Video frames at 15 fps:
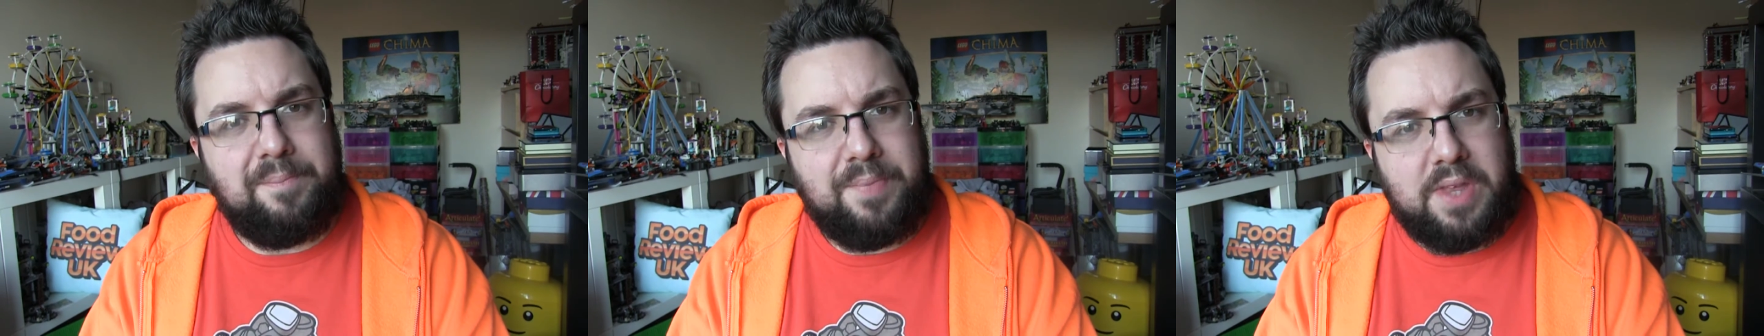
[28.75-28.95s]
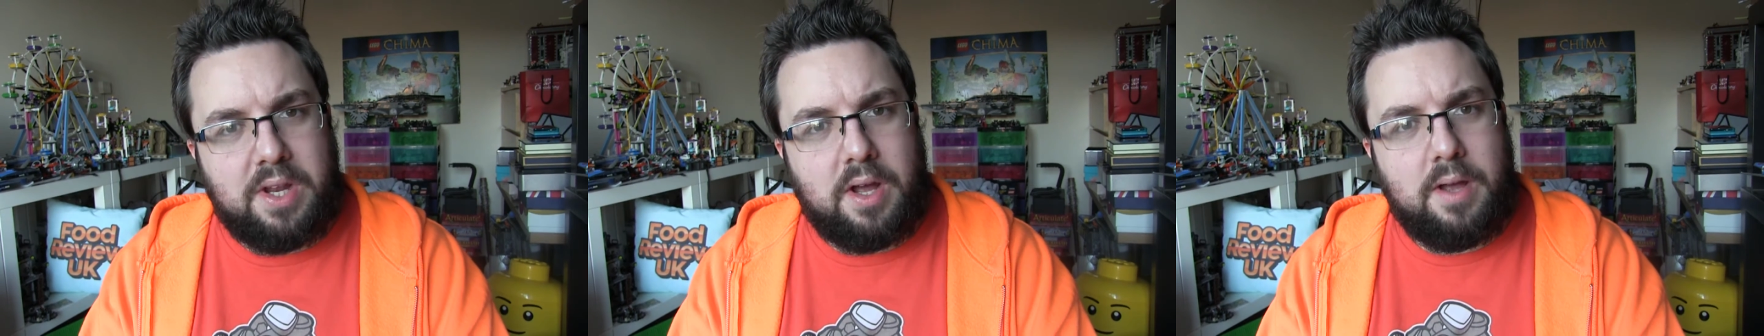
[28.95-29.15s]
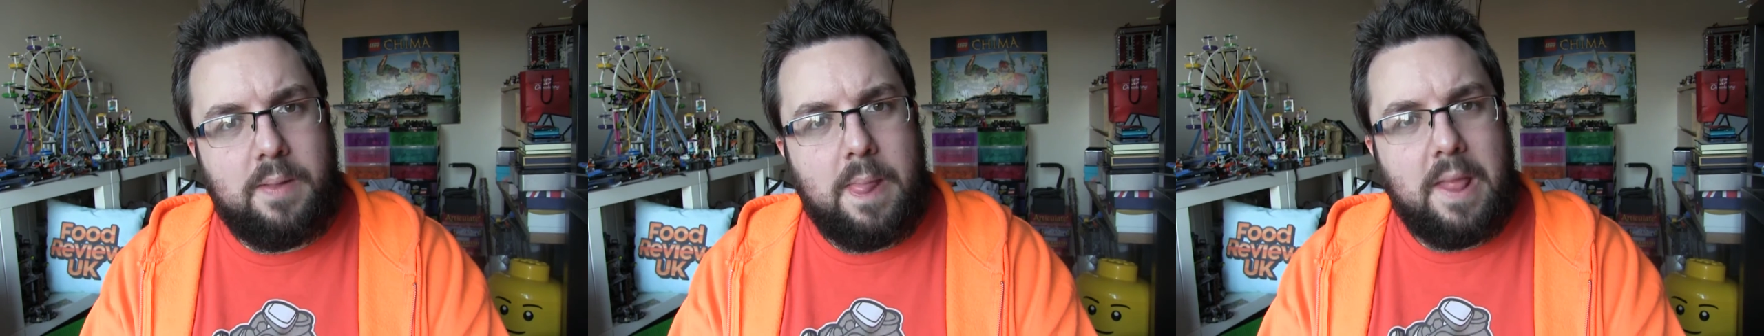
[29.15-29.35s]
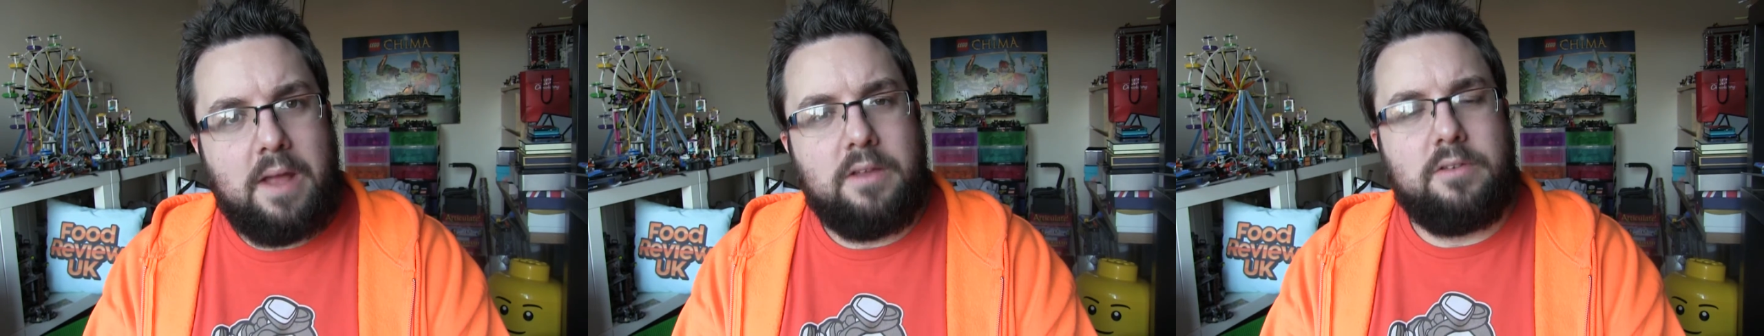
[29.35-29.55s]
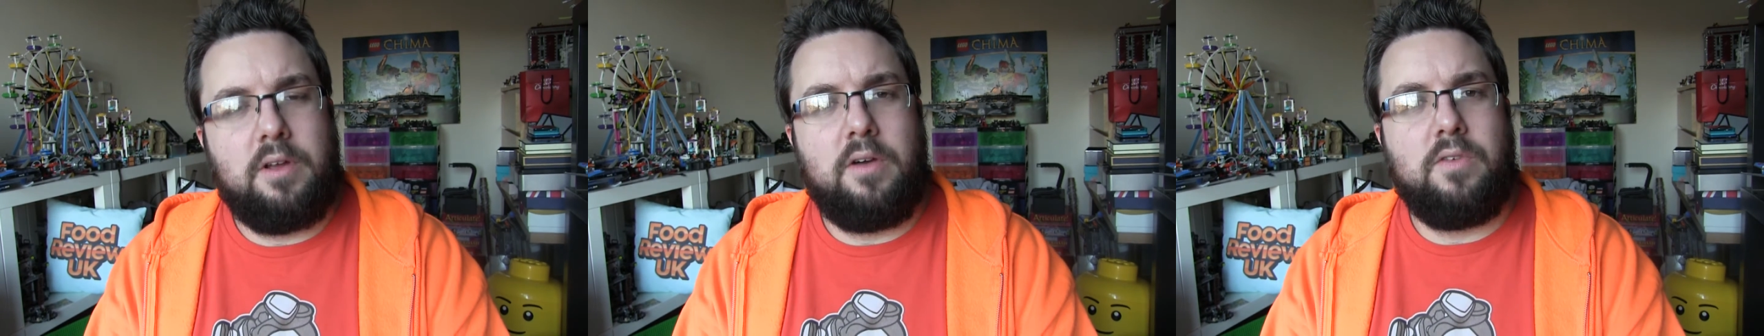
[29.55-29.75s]
you know?
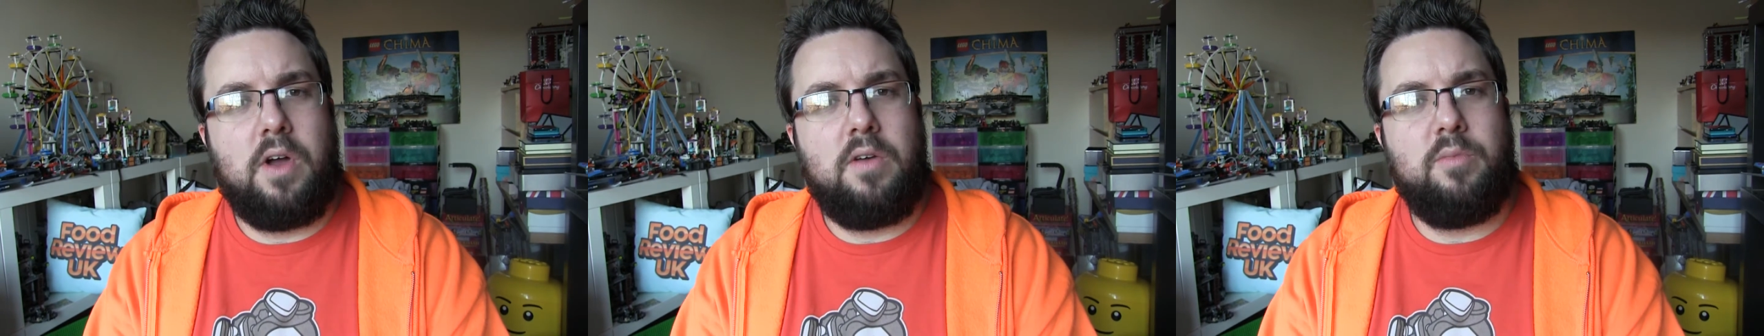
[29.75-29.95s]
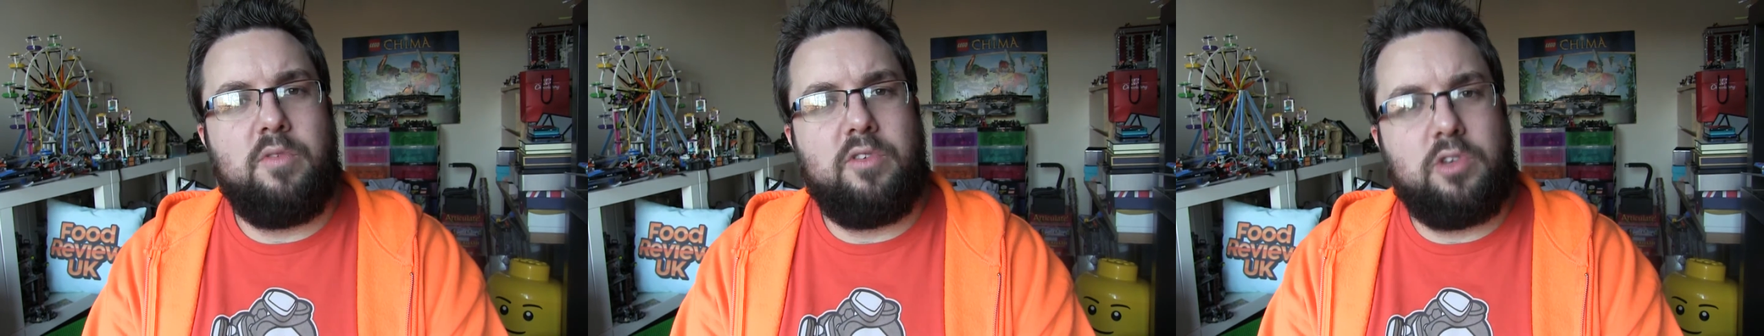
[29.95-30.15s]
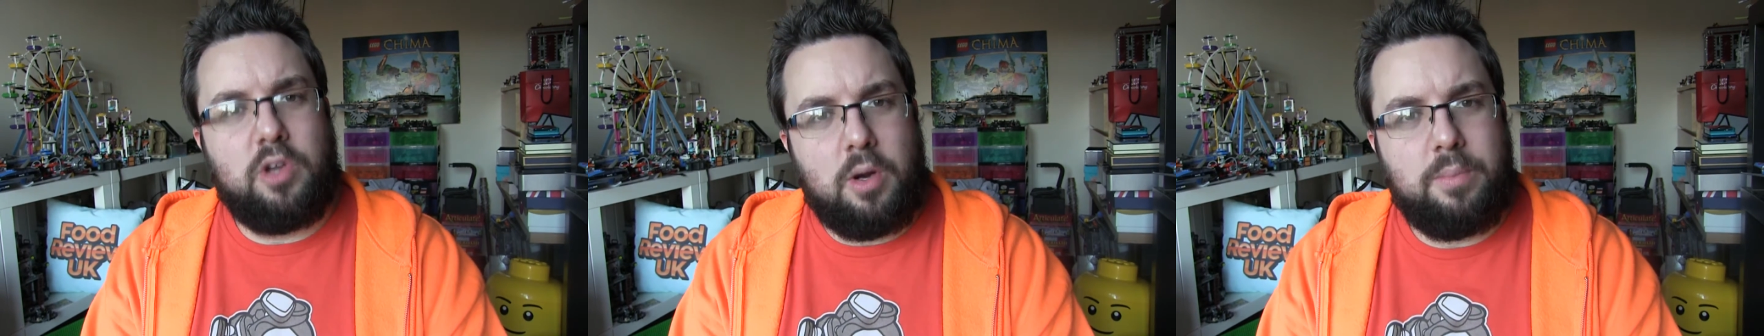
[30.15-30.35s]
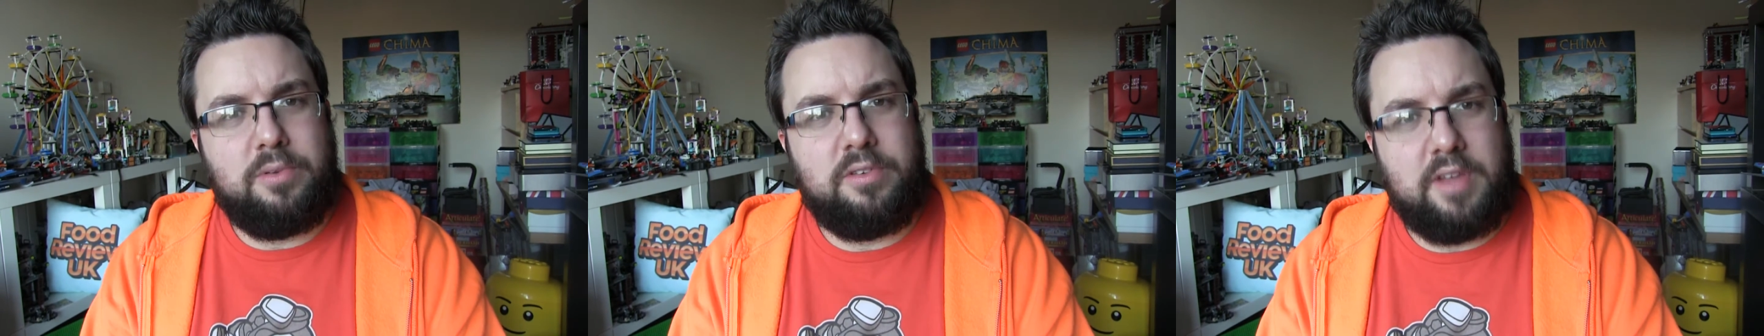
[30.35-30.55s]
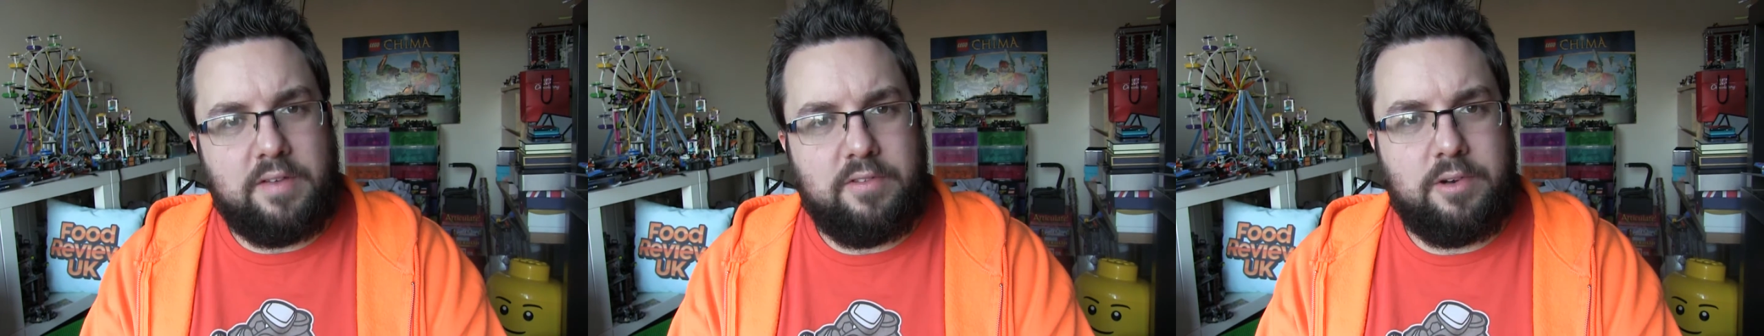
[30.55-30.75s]
So I've gone with top
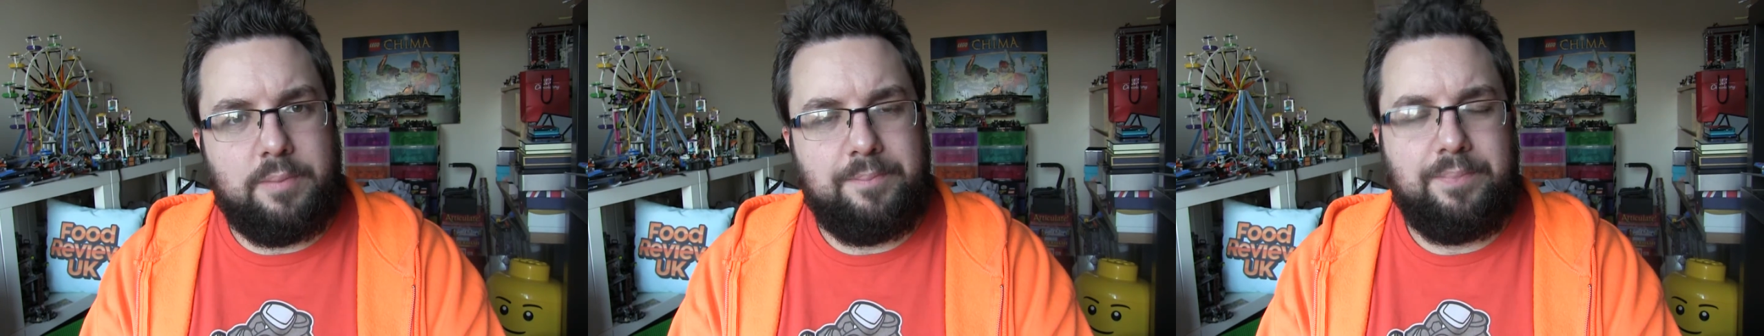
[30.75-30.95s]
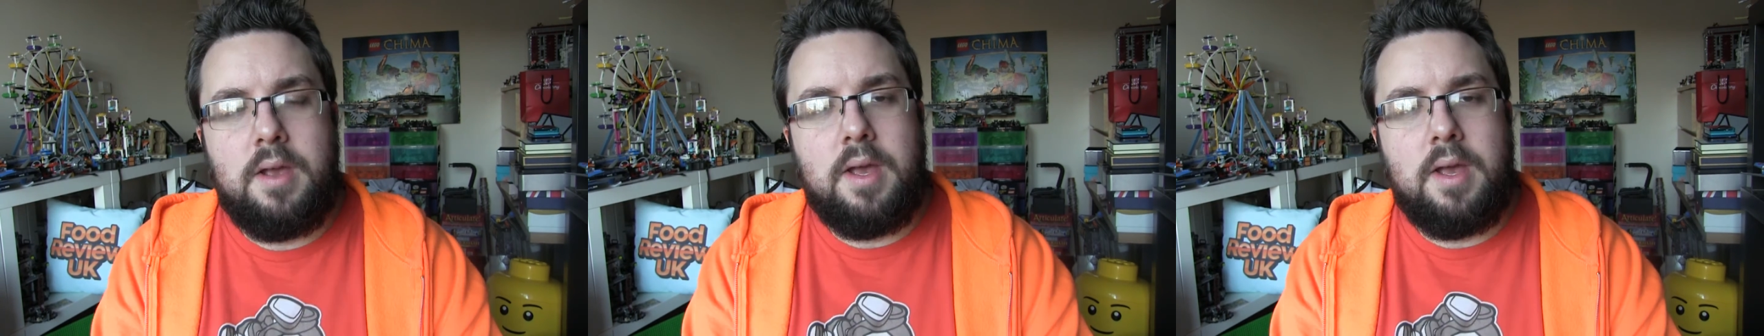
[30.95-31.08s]
seven.